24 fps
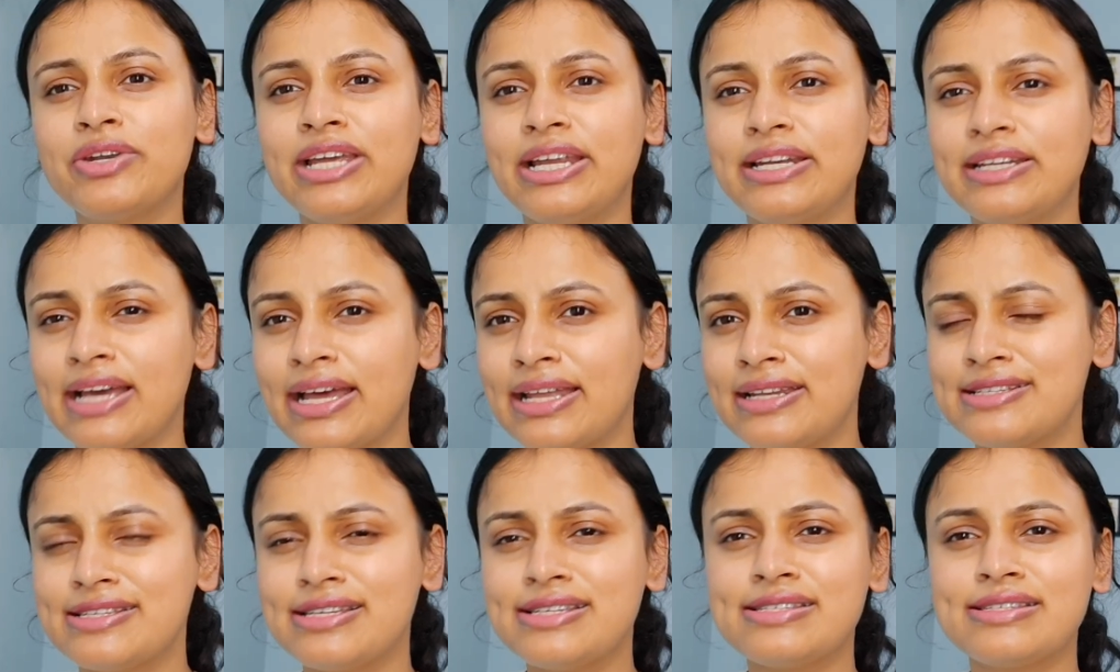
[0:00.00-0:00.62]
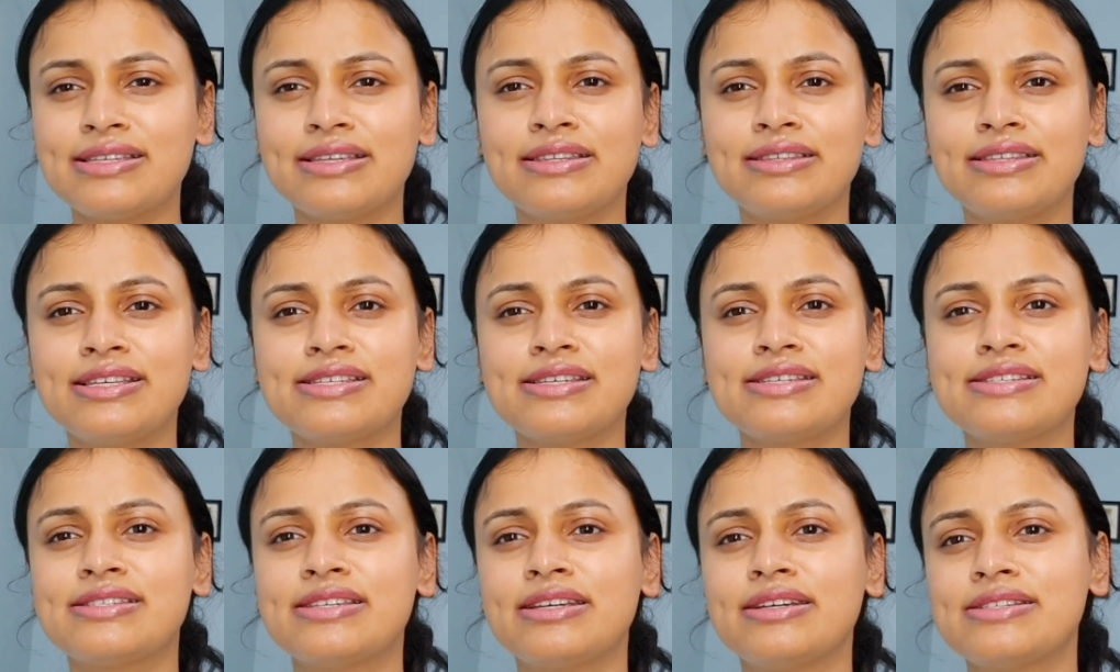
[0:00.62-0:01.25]
data analysis,
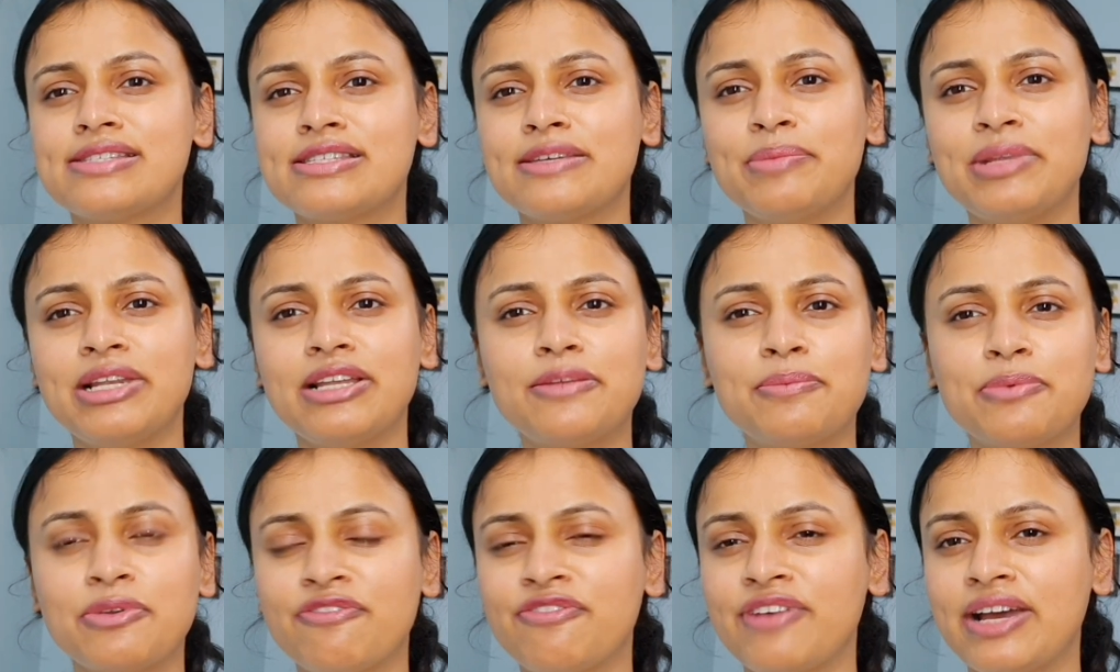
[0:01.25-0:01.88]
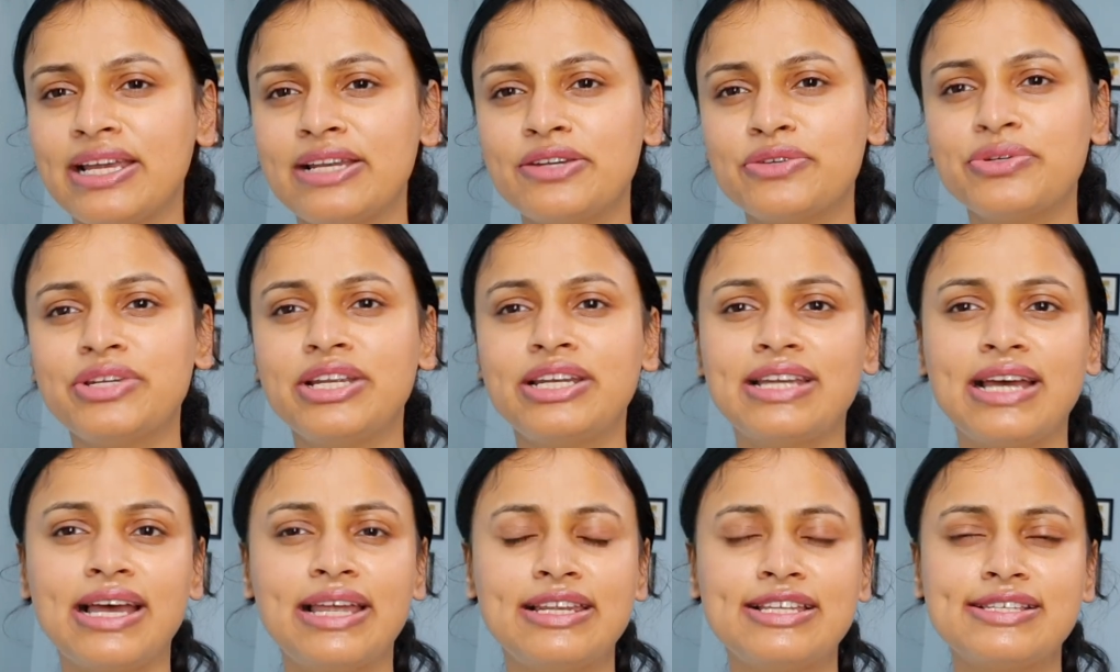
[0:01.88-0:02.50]
this is a similar profile to
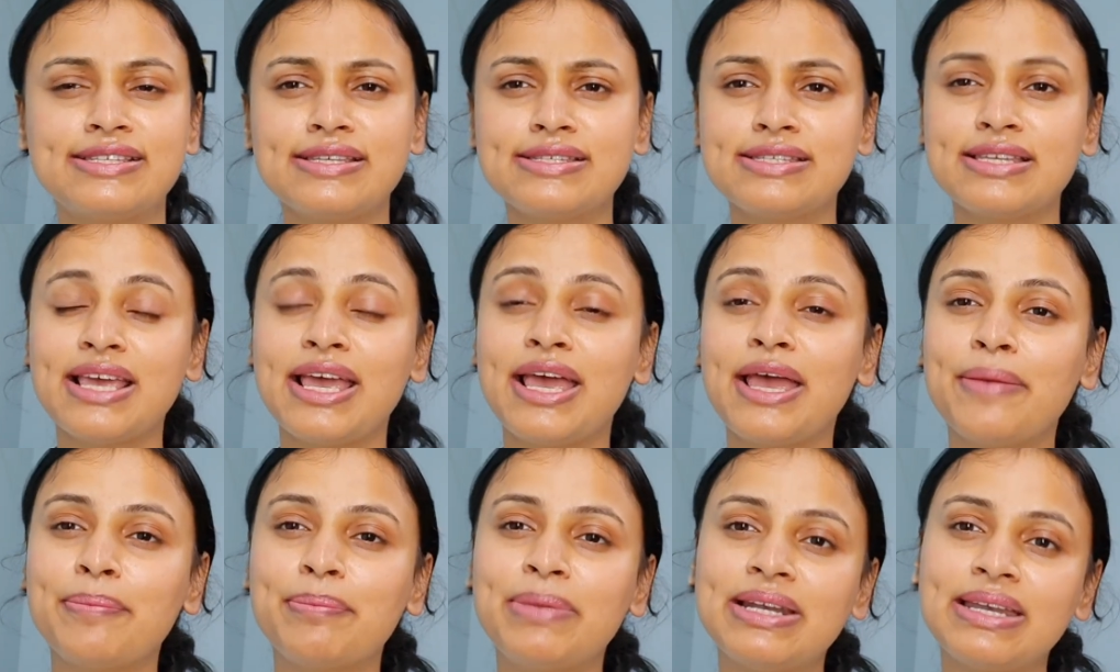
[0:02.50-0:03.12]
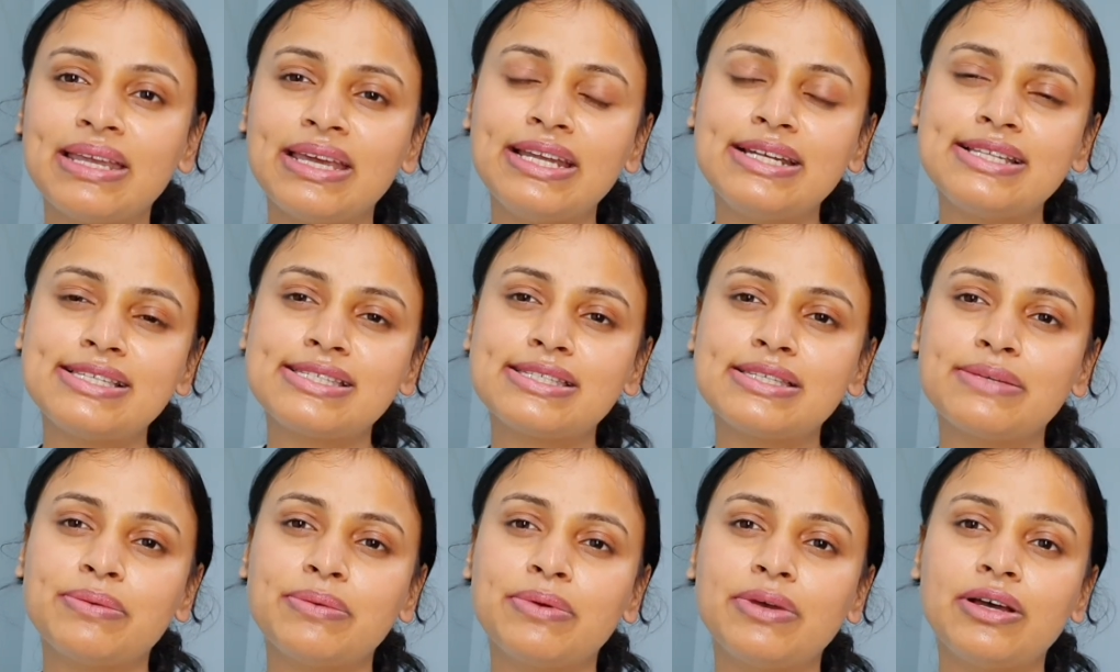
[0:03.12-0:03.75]
data analysis, but
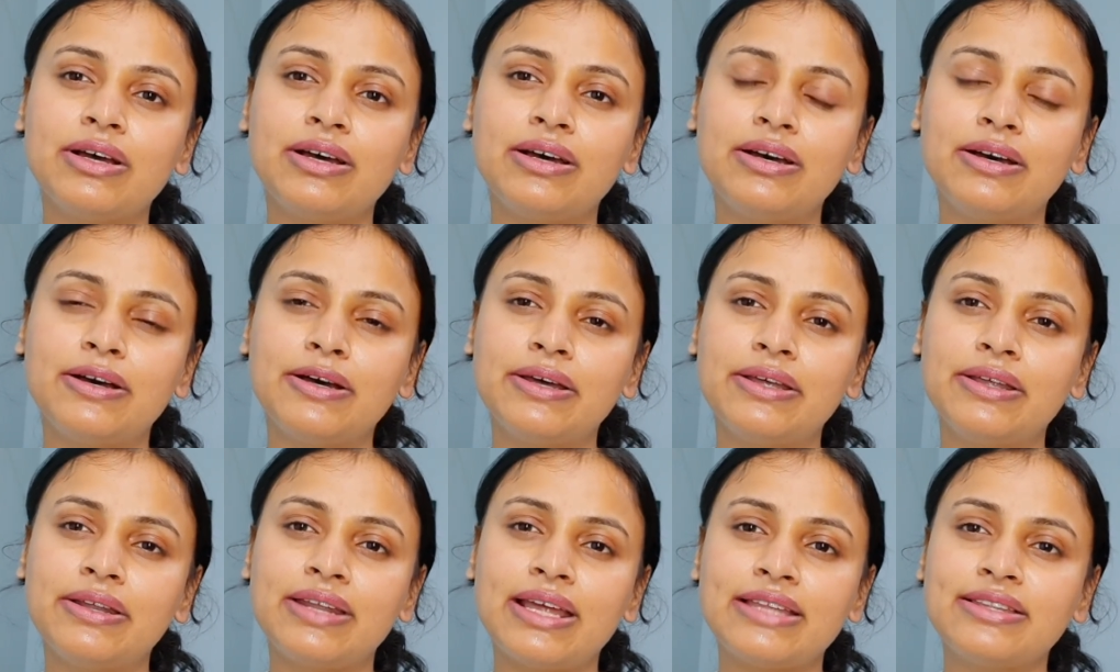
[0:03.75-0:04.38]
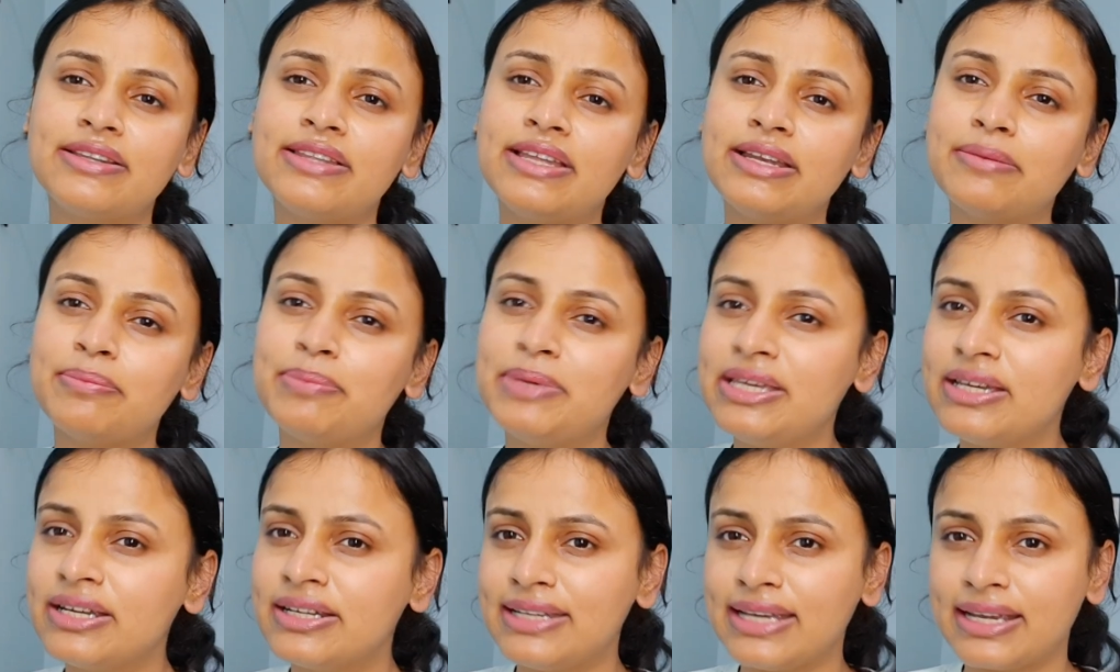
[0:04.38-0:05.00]
it's rather than
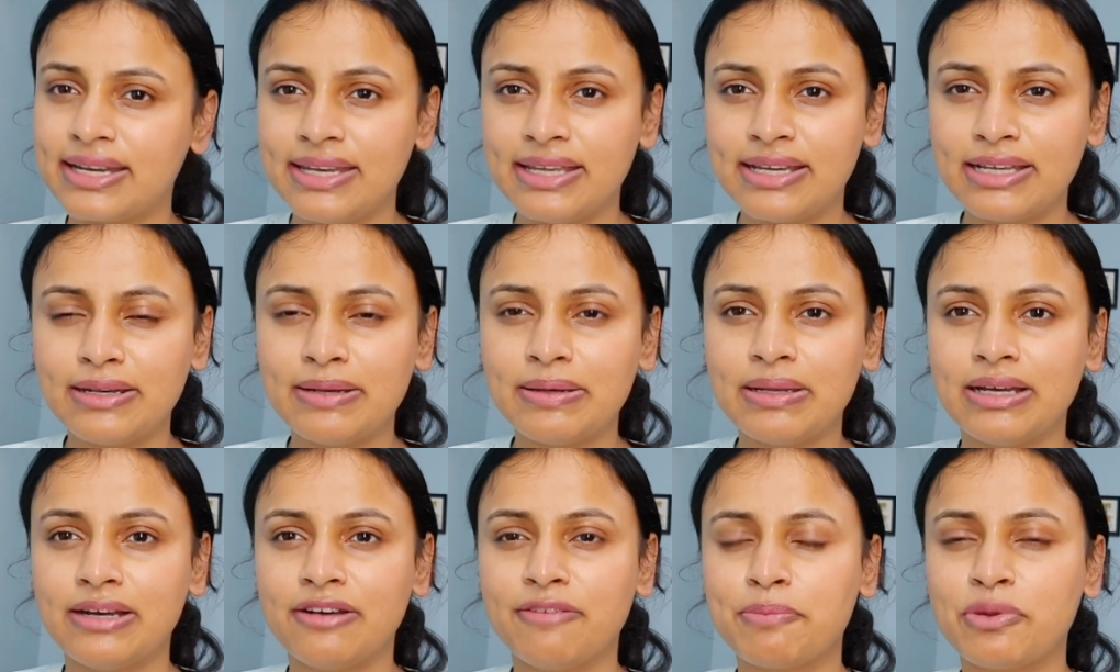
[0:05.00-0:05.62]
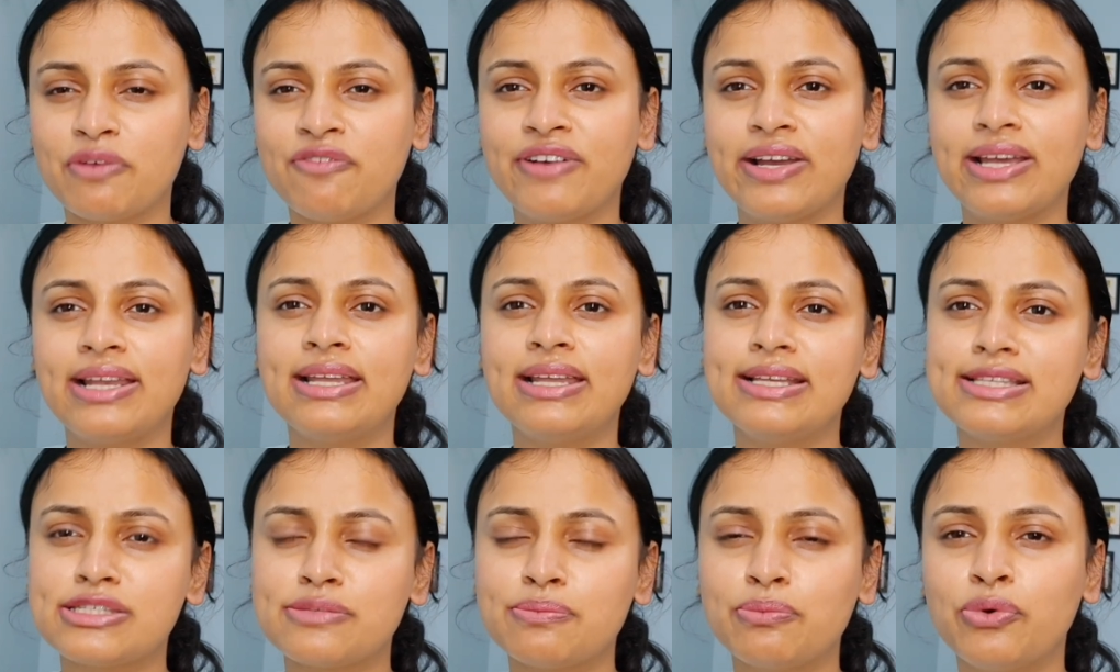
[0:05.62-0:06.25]
being a technical profile,
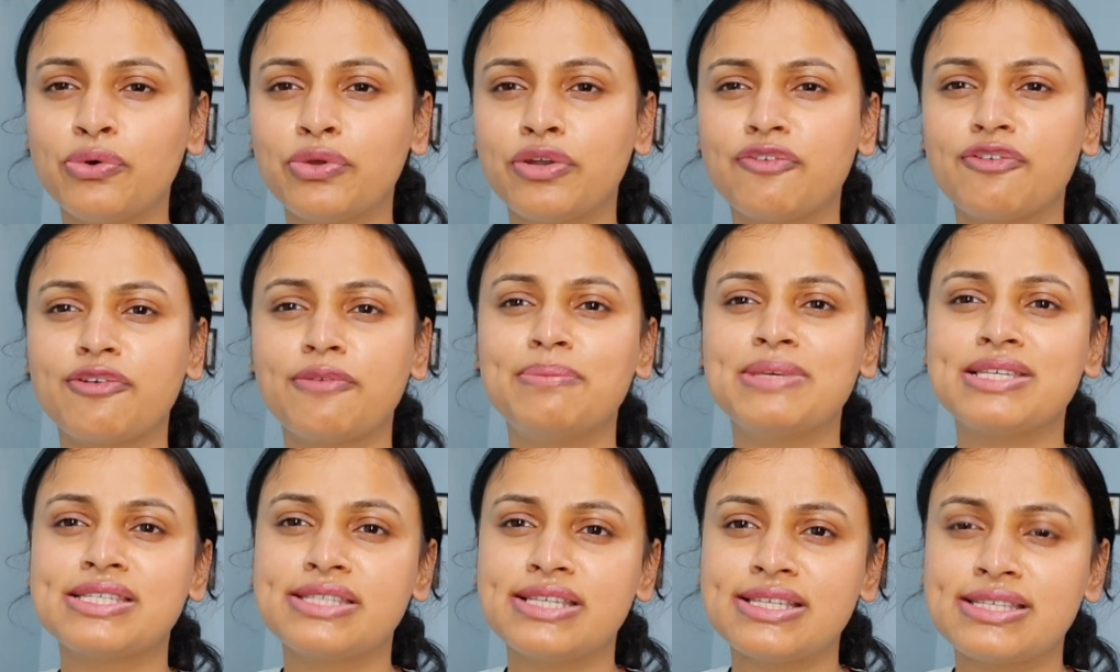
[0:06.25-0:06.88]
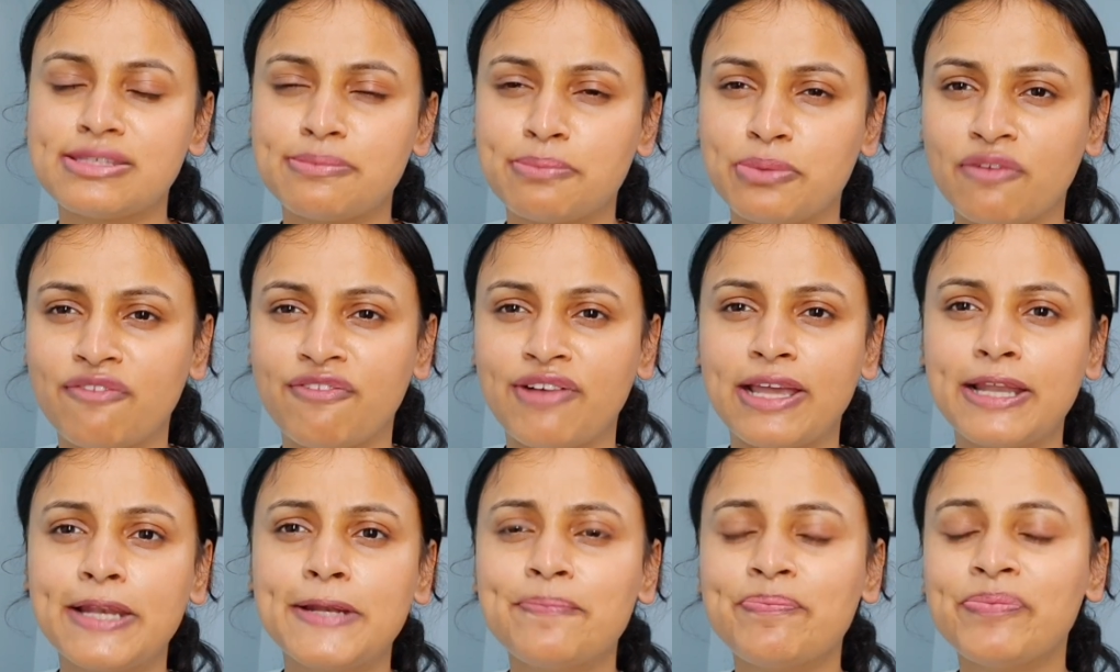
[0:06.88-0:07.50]
it's more of a business
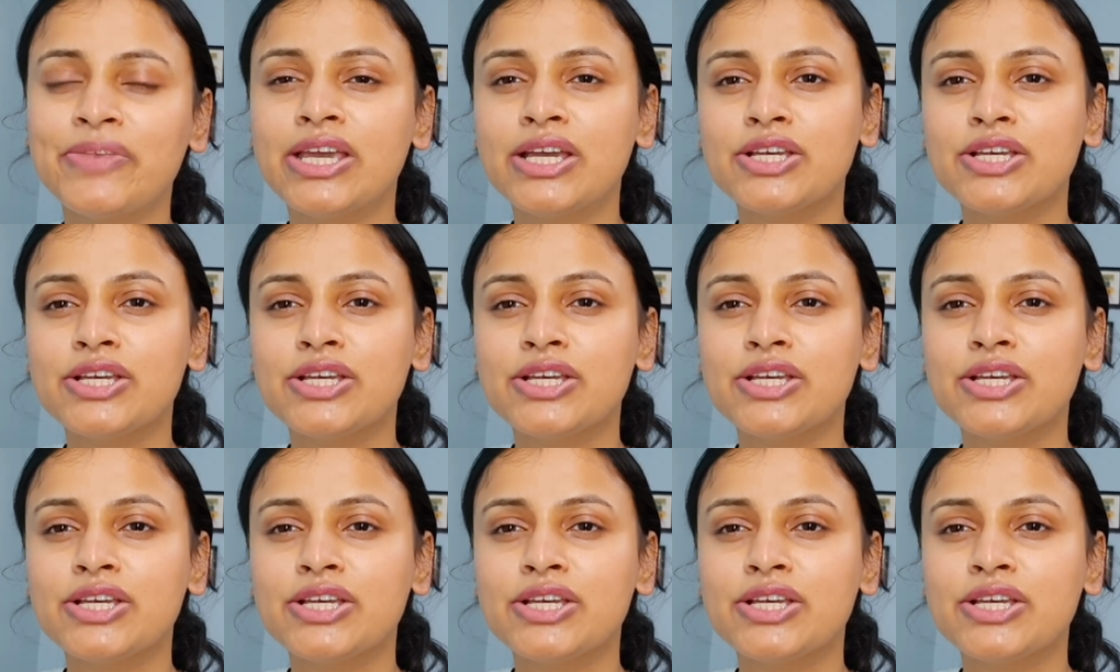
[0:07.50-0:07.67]
profile.